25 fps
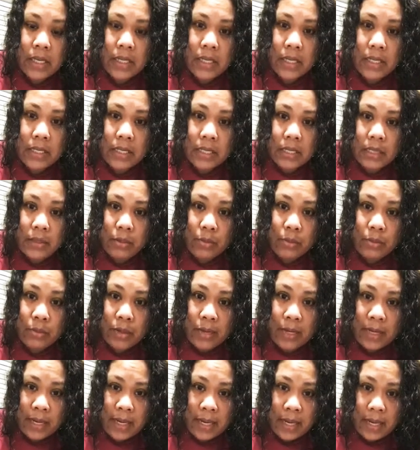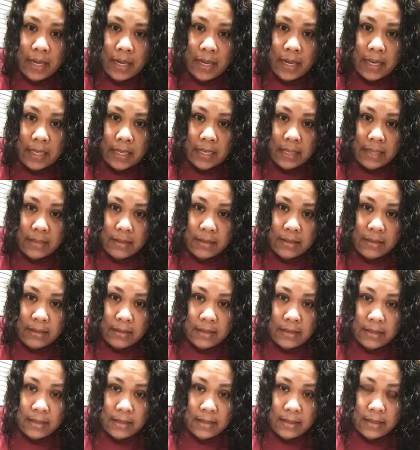This is what I hate,
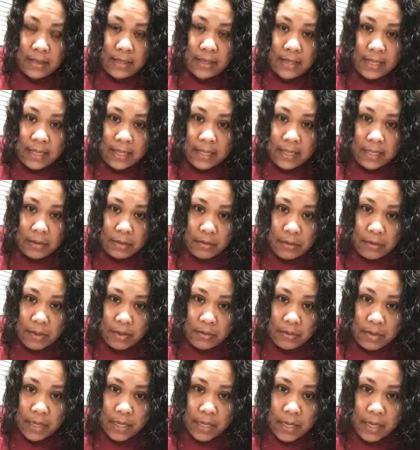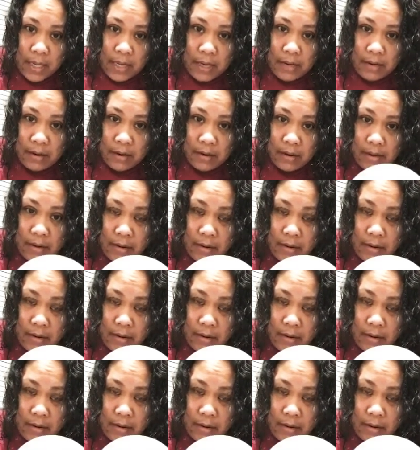dealing with my hair.